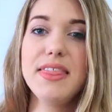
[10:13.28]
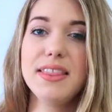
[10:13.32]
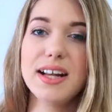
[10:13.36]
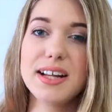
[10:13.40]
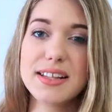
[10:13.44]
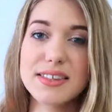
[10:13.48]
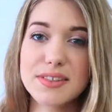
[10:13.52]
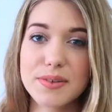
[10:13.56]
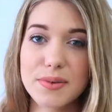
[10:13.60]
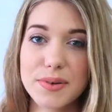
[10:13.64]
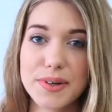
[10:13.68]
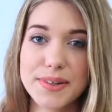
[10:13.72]

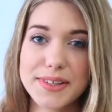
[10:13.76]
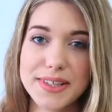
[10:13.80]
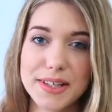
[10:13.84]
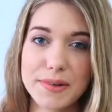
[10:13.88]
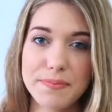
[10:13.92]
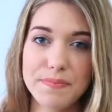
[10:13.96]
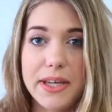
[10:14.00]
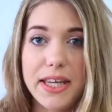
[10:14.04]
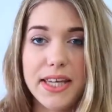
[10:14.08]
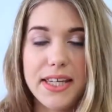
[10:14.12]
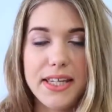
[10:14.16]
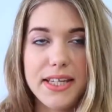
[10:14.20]
That's
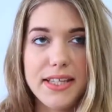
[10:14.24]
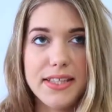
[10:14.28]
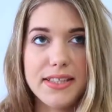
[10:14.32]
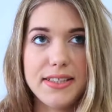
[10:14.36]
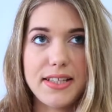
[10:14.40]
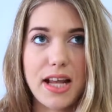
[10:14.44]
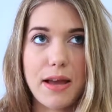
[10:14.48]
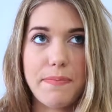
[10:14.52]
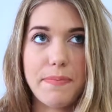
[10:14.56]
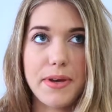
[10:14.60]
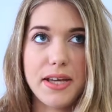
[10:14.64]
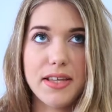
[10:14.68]
awesome. He is
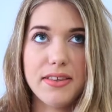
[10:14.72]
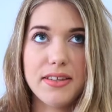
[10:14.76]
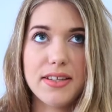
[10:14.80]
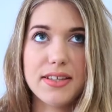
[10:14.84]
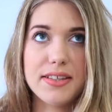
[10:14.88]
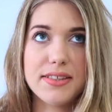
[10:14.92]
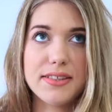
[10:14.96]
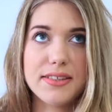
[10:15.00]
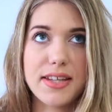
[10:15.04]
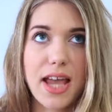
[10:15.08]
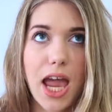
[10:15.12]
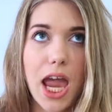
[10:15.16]
napping the
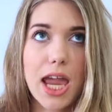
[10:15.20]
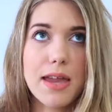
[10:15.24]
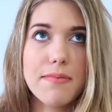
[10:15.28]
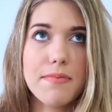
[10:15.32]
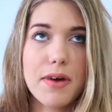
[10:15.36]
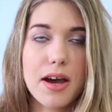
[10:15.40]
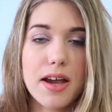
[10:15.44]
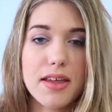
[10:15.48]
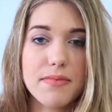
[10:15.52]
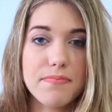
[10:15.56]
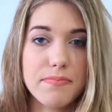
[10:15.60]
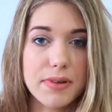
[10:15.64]
same,
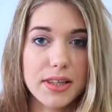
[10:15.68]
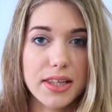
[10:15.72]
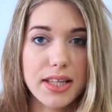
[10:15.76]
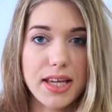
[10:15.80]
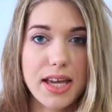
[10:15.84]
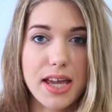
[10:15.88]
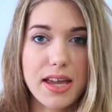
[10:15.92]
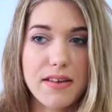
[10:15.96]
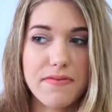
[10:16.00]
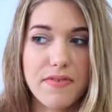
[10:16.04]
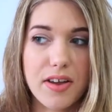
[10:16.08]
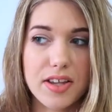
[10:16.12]
I
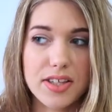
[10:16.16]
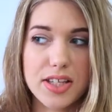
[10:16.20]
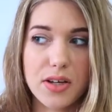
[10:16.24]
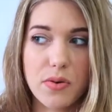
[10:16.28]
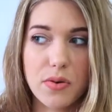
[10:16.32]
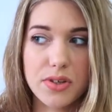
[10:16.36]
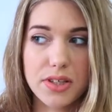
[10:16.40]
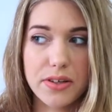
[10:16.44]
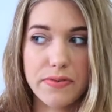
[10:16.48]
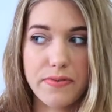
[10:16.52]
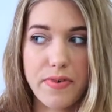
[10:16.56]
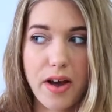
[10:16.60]
believe, as he
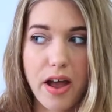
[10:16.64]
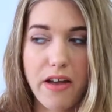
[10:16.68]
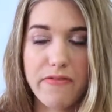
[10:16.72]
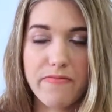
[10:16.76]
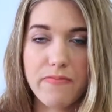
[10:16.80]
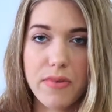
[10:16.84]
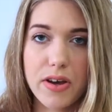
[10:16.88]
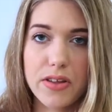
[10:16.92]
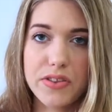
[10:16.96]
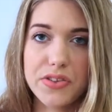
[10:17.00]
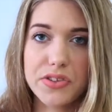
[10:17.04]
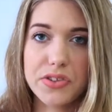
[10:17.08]
was at
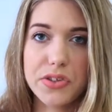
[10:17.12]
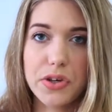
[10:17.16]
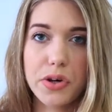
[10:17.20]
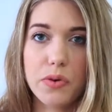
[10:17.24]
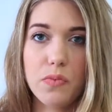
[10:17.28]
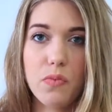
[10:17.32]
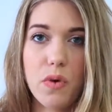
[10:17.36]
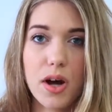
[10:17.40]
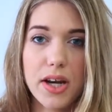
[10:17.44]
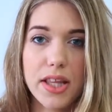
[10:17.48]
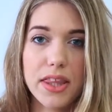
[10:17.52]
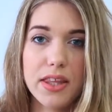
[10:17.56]
5 months. So
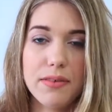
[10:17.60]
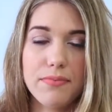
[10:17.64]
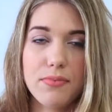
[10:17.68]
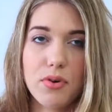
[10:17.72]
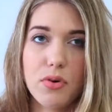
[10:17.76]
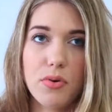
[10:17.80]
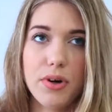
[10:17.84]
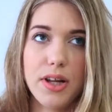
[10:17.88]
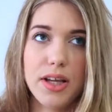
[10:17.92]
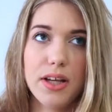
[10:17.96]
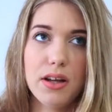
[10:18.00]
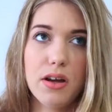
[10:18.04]
1 in the
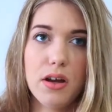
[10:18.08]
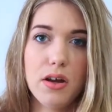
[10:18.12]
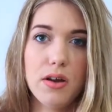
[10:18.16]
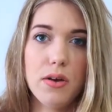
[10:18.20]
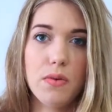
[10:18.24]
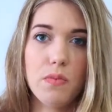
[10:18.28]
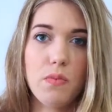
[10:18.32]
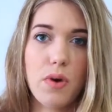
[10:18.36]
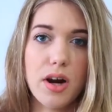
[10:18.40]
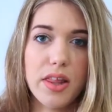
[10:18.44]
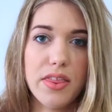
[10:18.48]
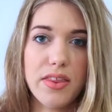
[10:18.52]
morning,
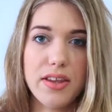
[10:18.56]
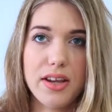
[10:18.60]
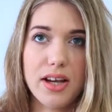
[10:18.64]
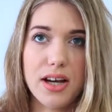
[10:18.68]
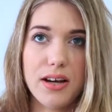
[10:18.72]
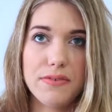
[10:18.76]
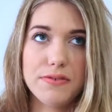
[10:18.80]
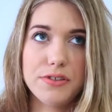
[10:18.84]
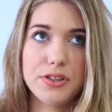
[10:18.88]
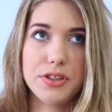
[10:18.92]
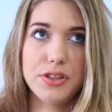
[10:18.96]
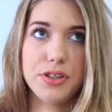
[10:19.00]
1 in the
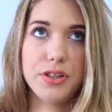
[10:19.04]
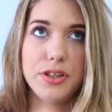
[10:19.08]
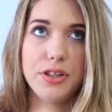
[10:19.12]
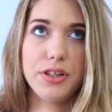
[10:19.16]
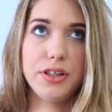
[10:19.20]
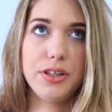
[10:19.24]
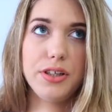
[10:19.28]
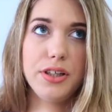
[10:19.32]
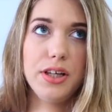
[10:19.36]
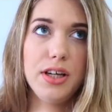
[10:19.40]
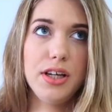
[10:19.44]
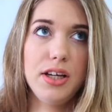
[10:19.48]

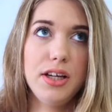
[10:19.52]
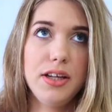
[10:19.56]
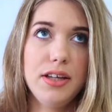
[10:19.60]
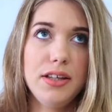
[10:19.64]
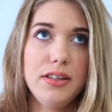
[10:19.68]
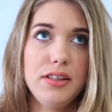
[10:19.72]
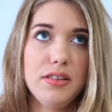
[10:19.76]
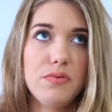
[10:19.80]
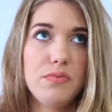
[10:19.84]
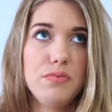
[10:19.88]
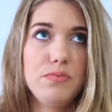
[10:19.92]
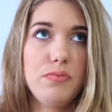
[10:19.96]
afternoon.
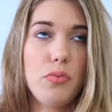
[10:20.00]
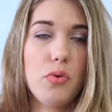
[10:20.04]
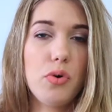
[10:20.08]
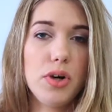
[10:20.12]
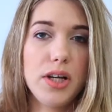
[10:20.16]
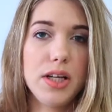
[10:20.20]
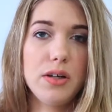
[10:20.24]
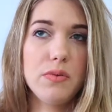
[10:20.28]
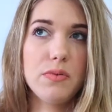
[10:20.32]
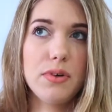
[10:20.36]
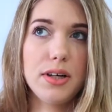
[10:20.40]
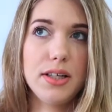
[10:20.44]
The
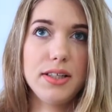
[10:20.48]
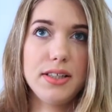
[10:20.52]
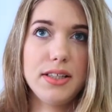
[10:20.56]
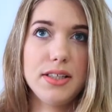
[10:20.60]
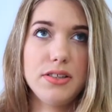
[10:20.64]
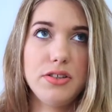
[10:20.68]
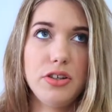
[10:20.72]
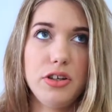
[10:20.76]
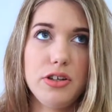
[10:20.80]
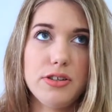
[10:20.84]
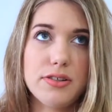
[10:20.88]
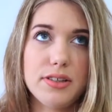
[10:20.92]
morning one
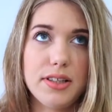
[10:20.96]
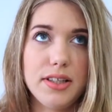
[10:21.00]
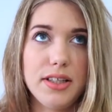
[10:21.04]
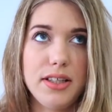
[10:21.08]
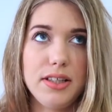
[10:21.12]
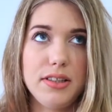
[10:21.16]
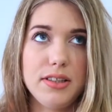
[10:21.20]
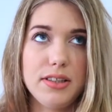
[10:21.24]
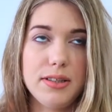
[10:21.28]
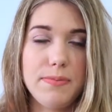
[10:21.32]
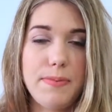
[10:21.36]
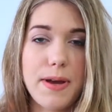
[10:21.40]
is
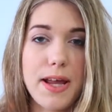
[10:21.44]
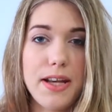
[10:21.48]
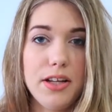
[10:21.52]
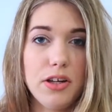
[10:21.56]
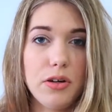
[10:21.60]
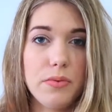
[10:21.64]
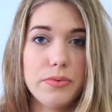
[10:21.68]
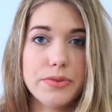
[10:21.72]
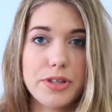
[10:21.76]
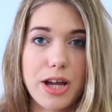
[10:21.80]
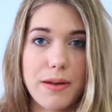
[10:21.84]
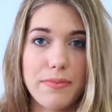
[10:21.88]
usually, depending
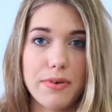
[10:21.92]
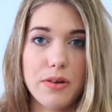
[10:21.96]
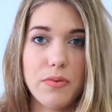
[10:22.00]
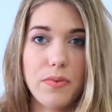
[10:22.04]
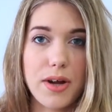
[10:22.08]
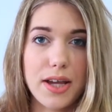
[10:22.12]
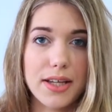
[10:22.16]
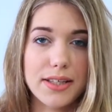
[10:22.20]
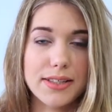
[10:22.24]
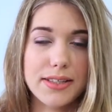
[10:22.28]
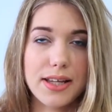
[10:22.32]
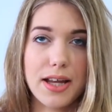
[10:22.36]
on what time he
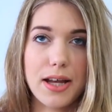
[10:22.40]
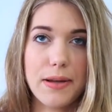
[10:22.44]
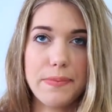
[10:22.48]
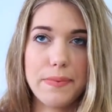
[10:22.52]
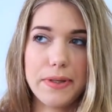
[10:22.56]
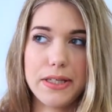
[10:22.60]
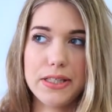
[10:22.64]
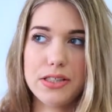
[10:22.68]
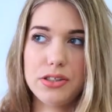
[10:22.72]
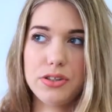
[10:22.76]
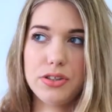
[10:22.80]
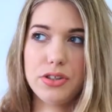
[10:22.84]
wakes
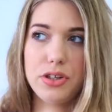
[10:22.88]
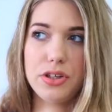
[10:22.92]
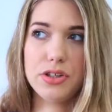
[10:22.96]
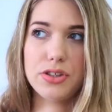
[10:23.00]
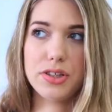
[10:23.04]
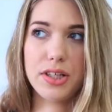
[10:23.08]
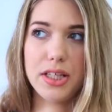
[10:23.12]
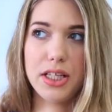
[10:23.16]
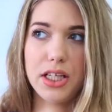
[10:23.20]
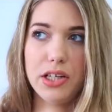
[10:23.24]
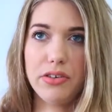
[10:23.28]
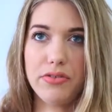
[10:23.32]
up, it's
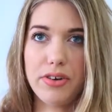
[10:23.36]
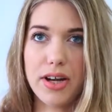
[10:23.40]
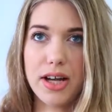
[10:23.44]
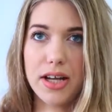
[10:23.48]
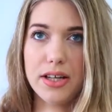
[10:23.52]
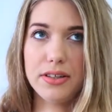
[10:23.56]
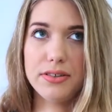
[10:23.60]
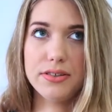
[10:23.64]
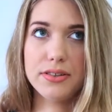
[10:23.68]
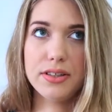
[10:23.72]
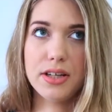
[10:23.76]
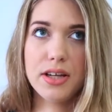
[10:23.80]
usually
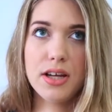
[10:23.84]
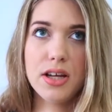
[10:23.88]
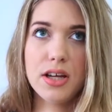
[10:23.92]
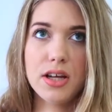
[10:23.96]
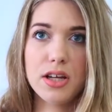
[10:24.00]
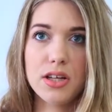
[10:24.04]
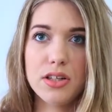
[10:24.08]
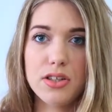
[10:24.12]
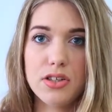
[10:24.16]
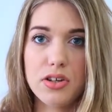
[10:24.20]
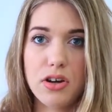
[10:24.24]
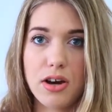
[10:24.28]
around
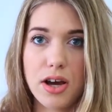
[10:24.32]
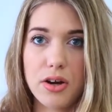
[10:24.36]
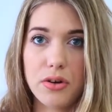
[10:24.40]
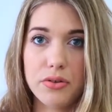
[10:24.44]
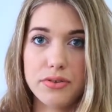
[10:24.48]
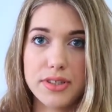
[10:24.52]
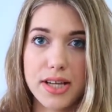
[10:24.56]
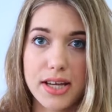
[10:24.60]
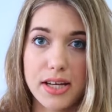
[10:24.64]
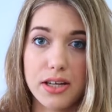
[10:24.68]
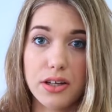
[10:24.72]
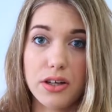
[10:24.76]
9 or
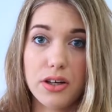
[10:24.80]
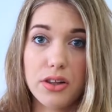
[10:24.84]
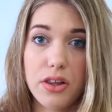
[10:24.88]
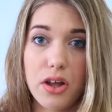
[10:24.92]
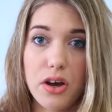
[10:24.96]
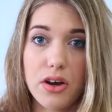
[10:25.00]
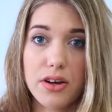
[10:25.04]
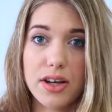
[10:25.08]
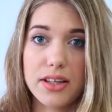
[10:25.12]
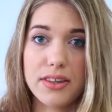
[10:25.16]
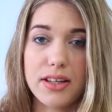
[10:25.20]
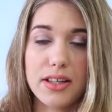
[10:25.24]
10
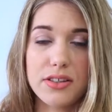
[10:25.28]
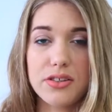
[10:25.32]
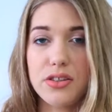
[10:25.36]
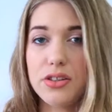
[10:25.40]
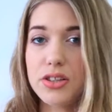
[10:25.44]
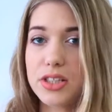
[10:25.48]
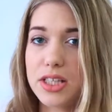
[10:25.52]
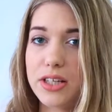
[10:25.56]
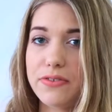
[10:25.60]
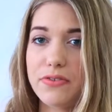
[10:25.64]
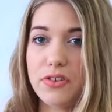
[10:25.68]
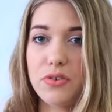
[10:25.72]
o'clock, and that's
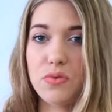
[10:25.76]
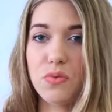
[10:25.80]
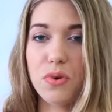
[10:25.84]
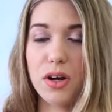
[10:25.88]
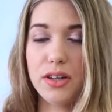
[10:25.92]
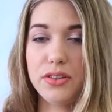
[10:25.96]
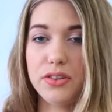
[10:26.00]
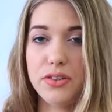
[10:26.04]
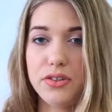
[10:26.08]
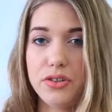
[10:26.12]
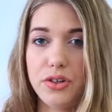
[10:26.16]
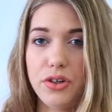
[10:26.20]
usually for
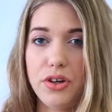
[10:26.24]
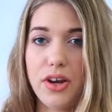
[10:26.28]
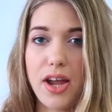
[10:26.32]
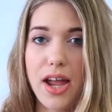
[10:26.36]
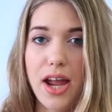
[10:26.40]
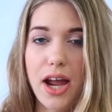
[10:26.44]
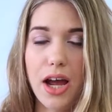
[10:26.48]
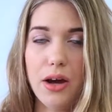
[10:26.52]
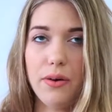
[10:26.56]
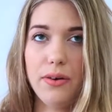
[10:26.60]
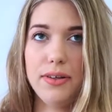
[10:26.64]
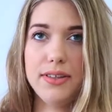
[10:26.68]
1 to 2
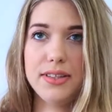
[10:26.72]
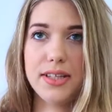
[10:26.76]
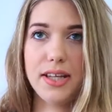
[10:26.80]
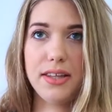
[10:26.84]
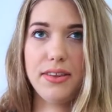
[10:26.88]
hours.